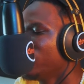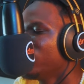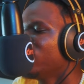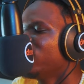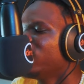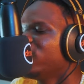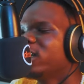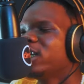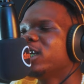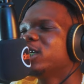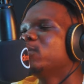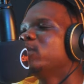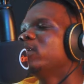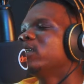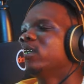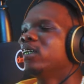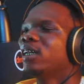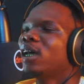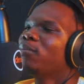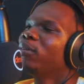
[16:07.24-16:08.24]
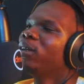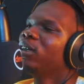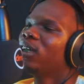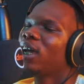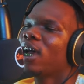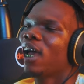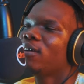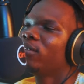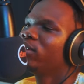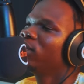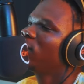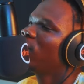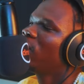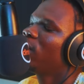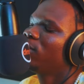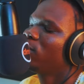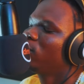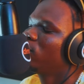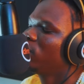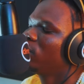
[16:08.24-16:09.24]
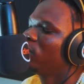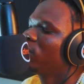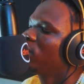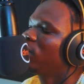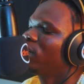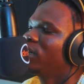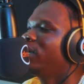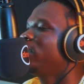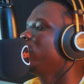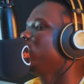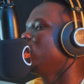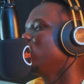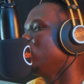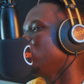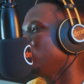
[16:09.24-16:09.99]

it is. But then I mean, I haven't I haven't really collected. Okay,